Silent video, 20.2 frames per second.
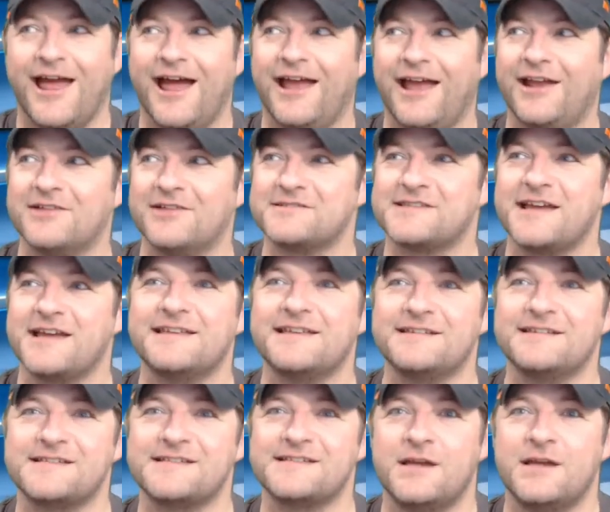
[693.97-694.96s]
and I'll say
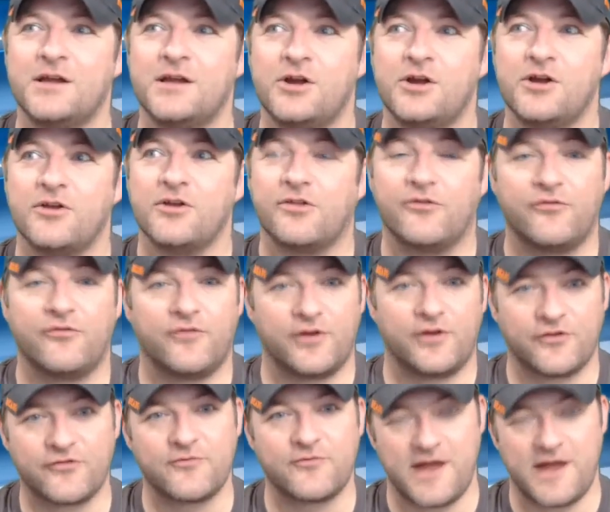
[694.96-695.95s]
this, the
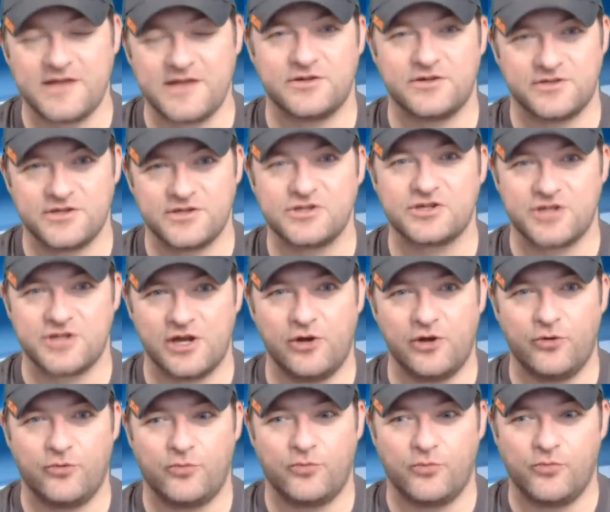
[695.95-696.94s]
first match on the
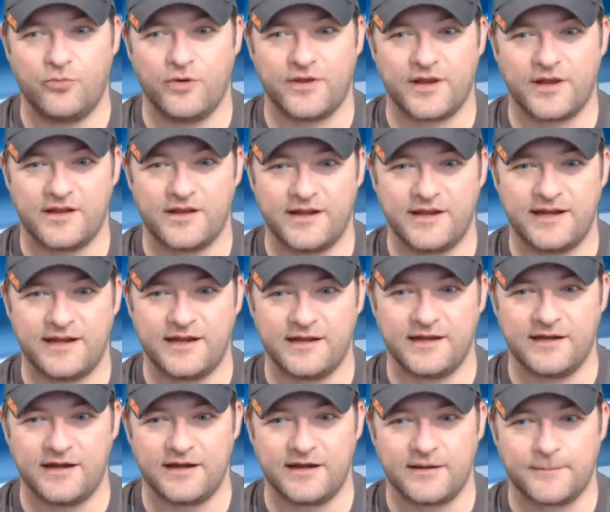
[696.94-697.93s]
show with a clean
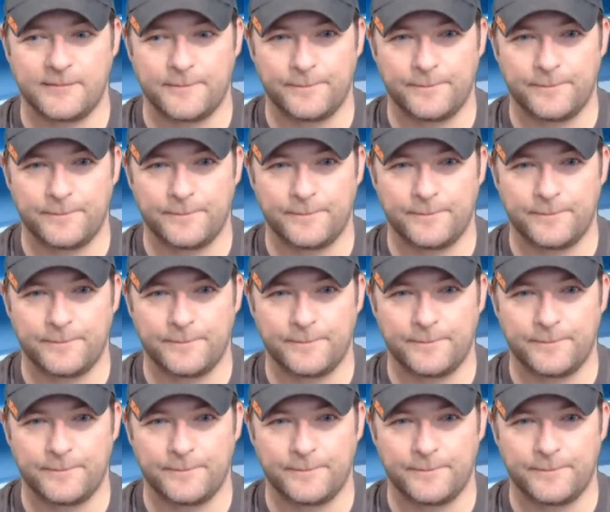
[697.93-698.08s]
ending.